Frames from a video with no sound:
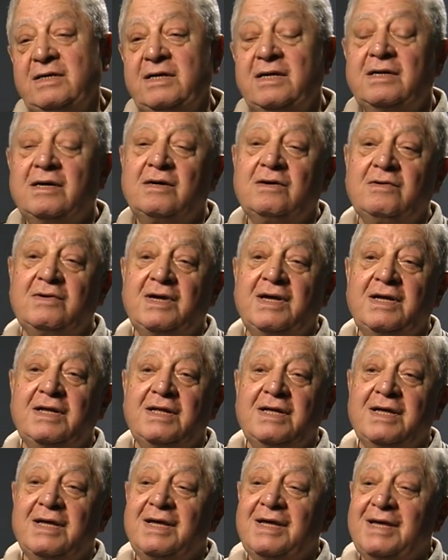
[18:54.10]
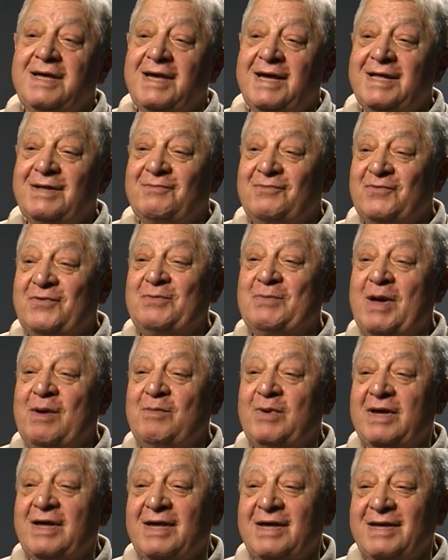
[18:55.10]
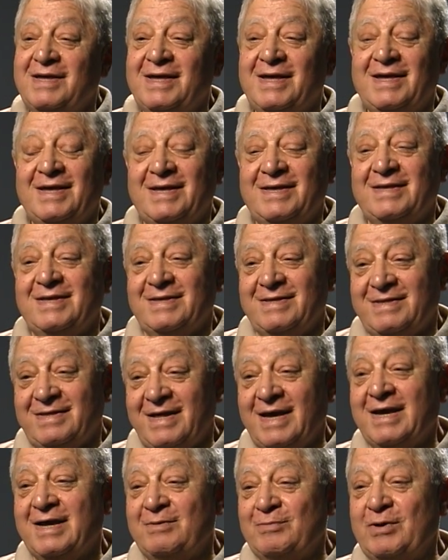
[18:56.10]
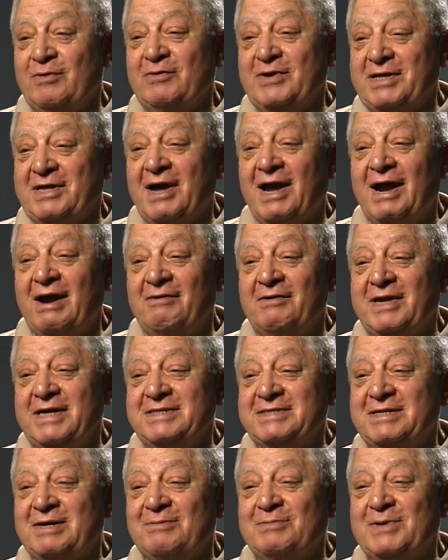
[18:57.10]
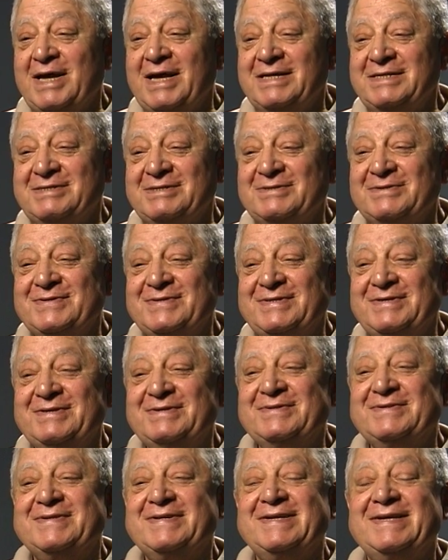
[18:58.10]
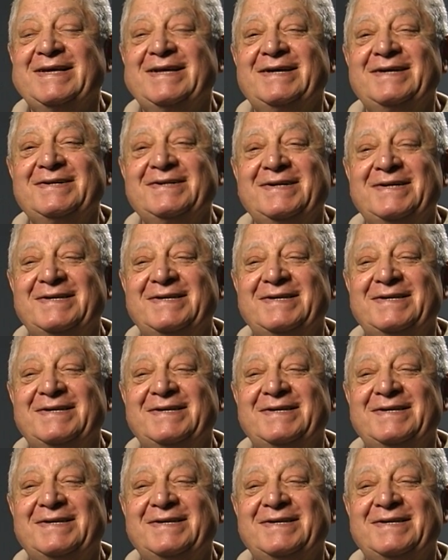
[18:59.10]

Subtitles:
you know, and remember, they're going to be retirees someday soon too. You know,